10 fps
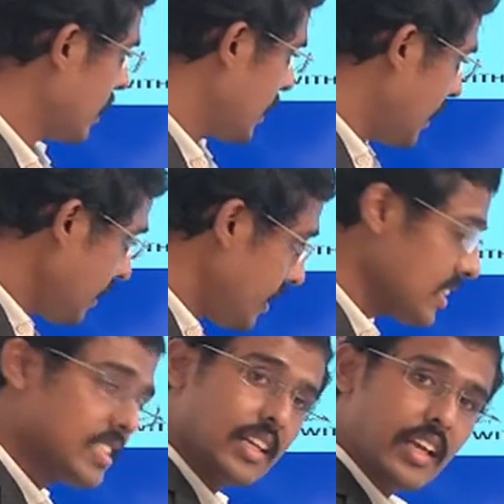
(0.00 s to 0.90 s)
in
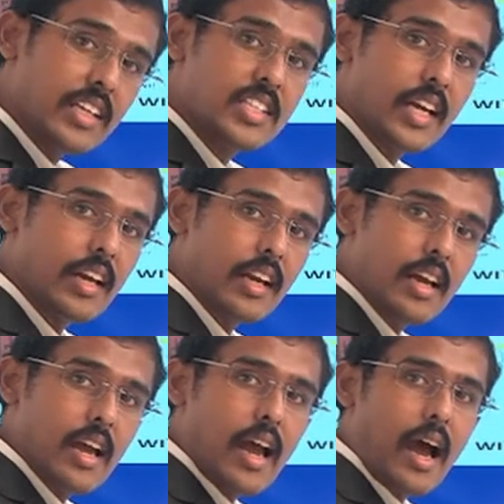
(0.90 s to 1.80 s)
this region
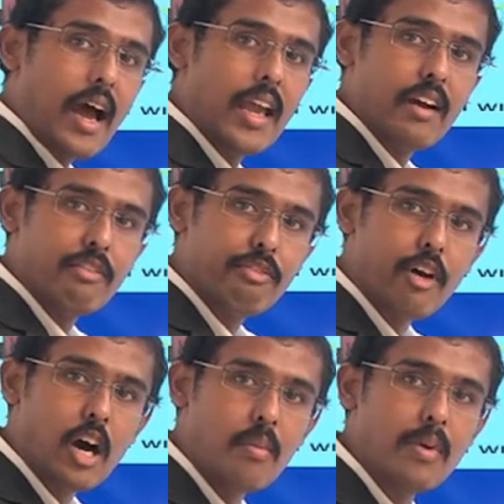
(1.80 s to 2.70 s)
I have
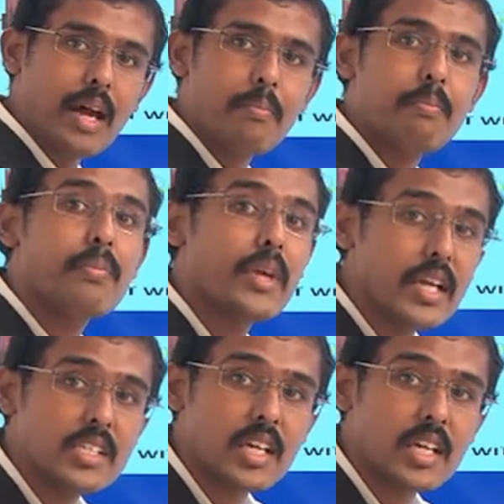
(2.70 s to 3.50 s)
formed a PN